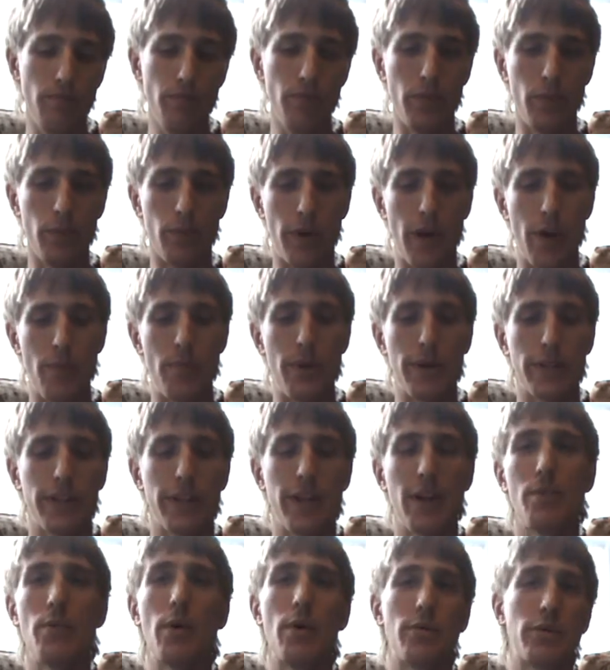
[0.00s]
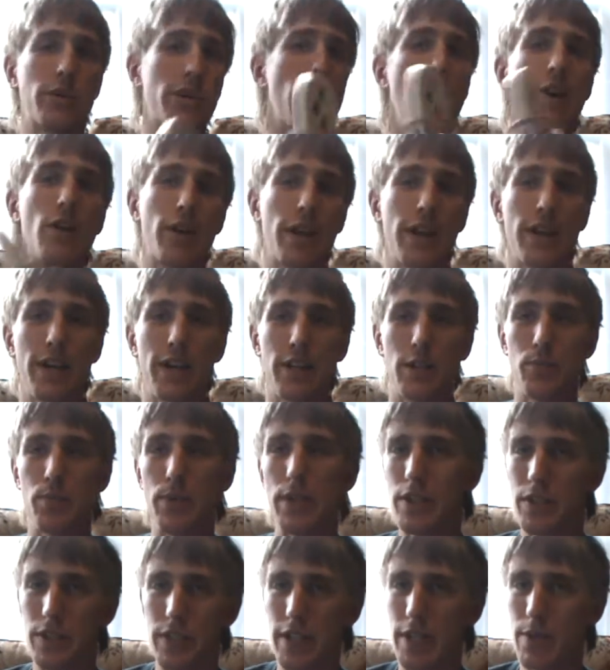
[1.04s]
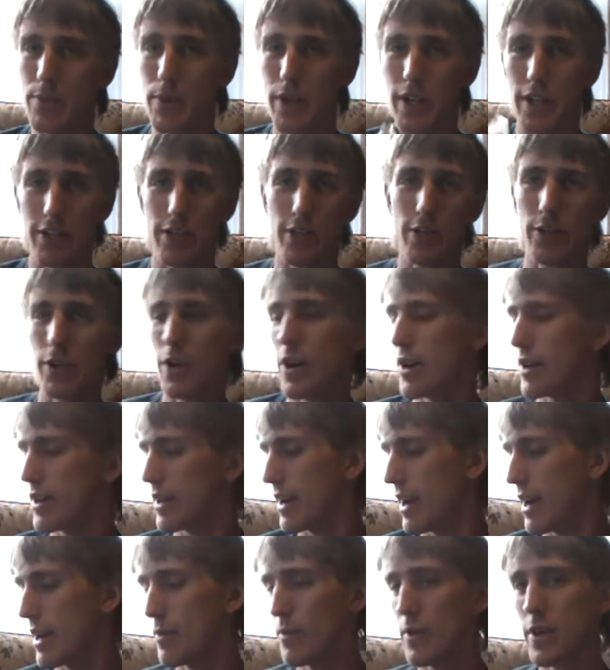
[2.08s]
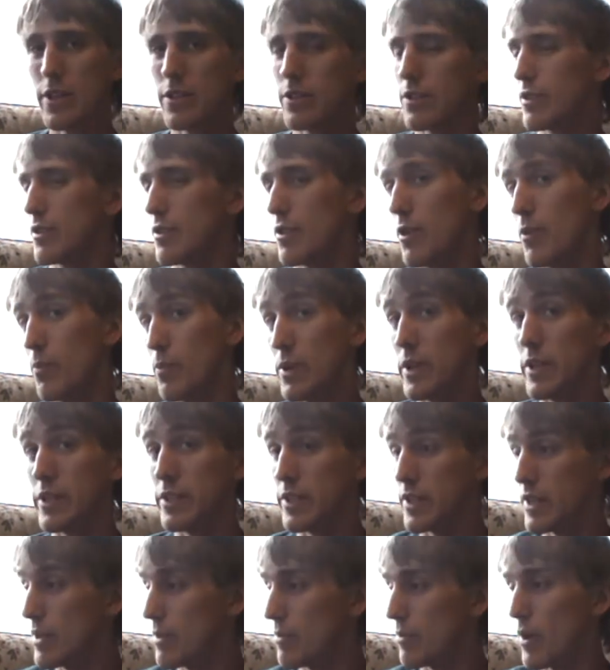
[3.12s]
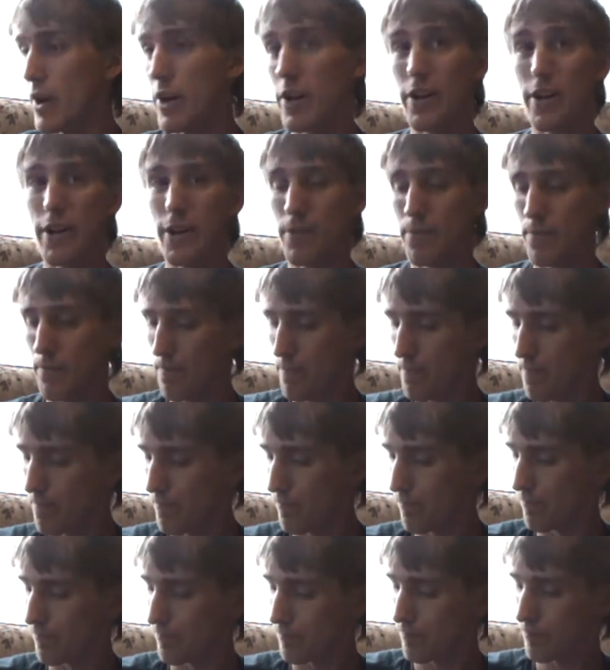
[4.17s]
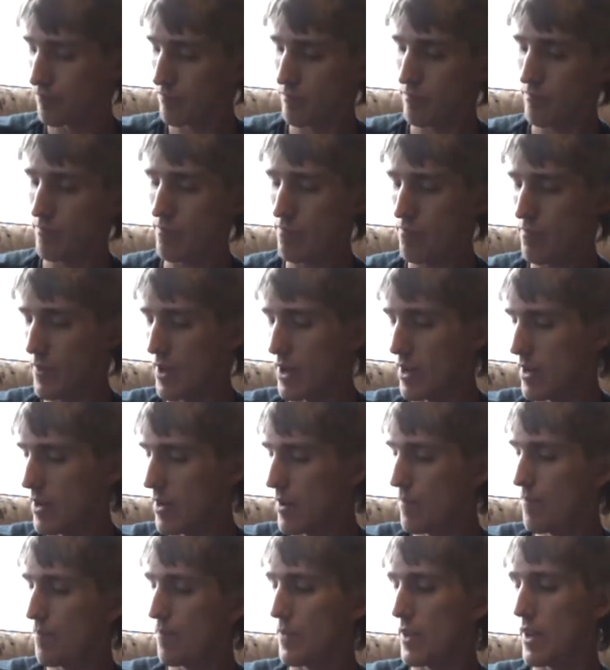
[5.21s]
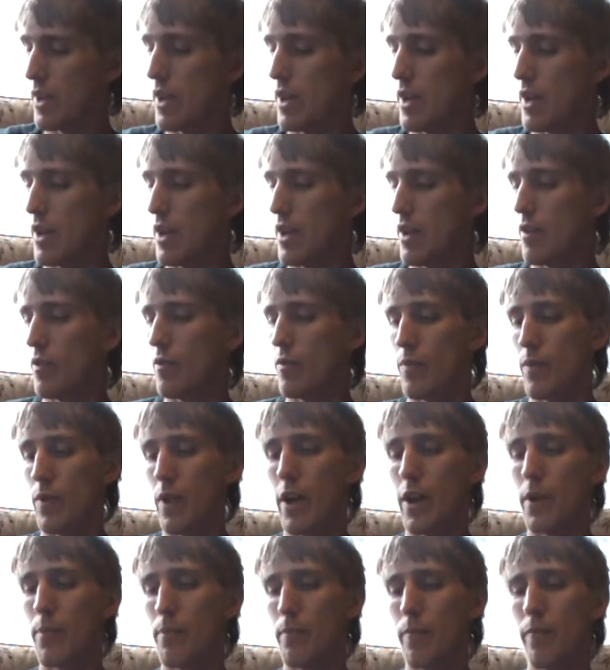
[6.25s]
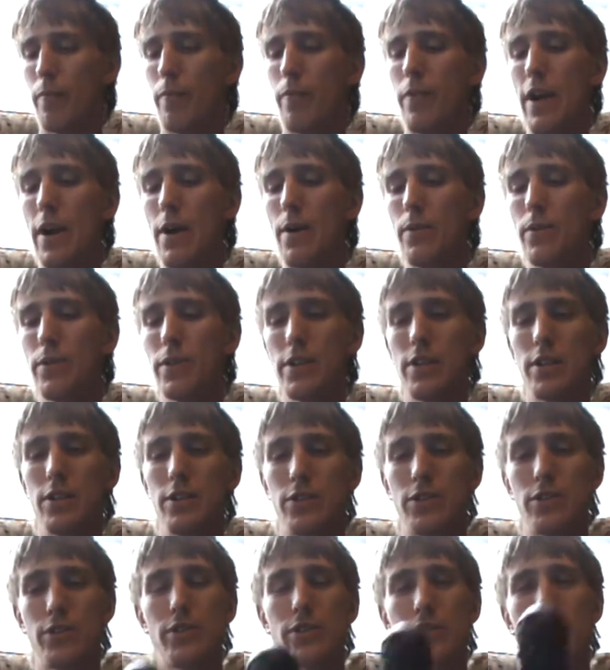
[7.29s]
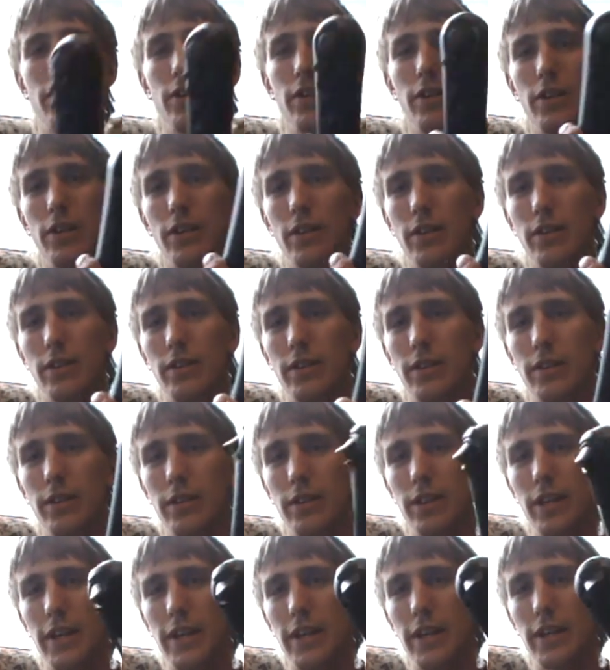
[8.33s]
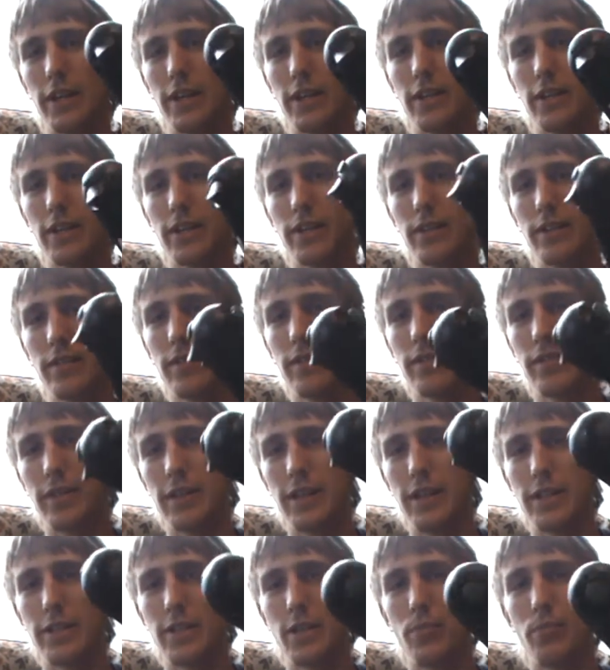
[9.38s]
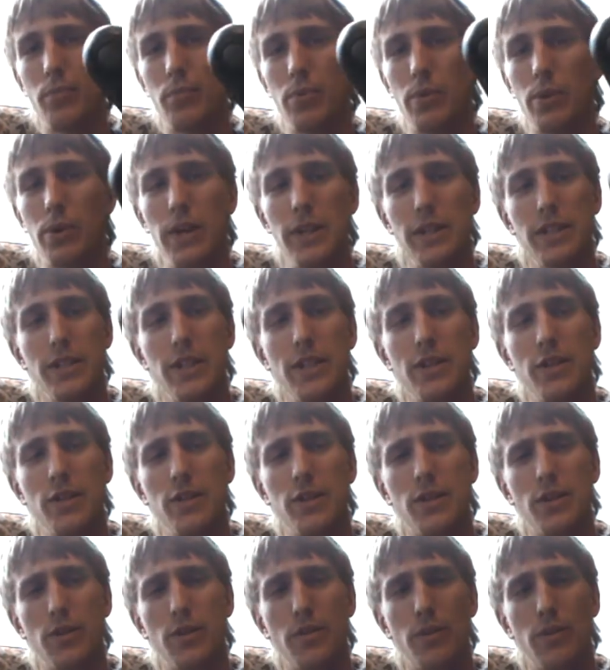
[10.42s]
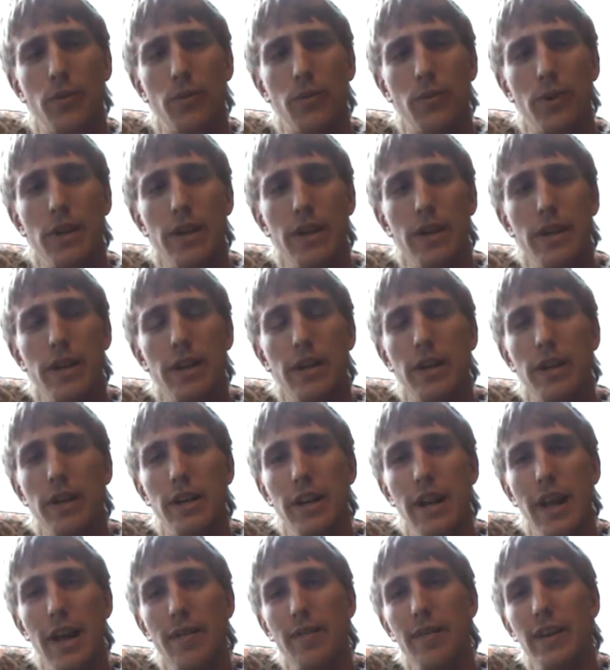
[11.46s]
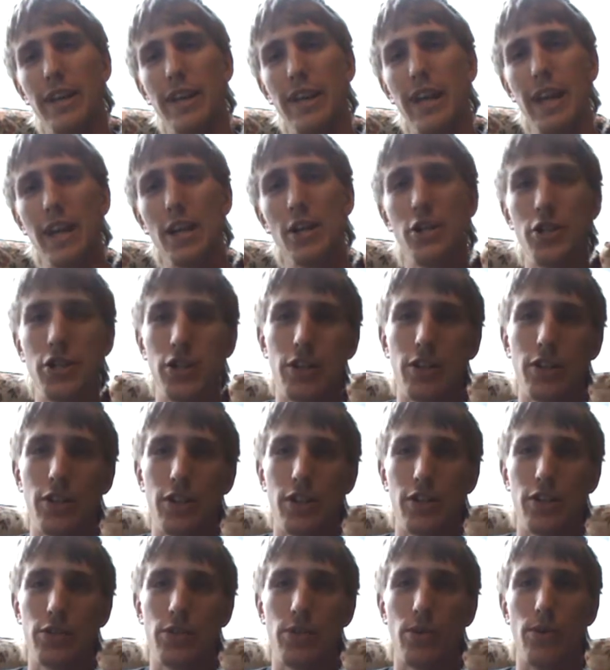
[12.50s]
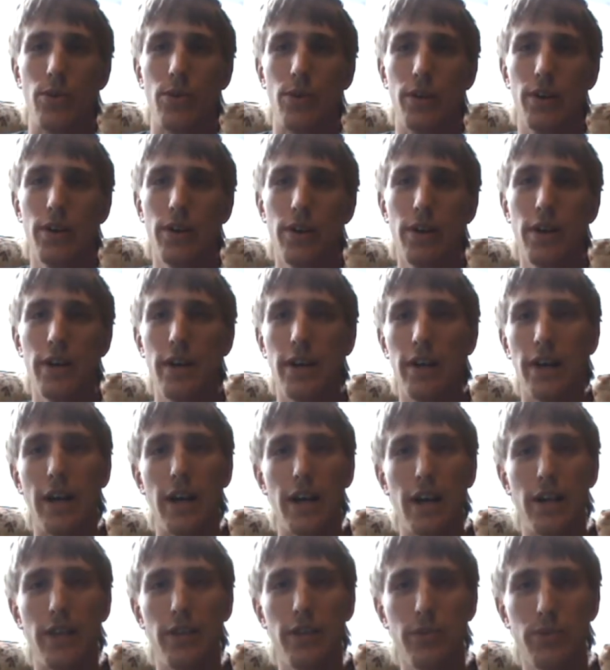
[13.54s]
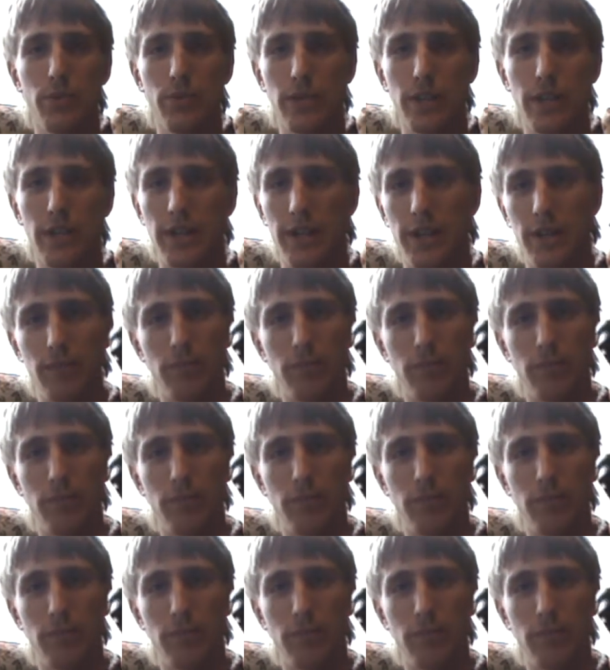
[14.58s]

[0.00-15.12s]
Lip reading: when I picked it up I was like, oh, okay, yeah, it's PC, but I still got it anyways, because, PC, why not? I found this, it's a PlayStation 3 navigation controller. This was I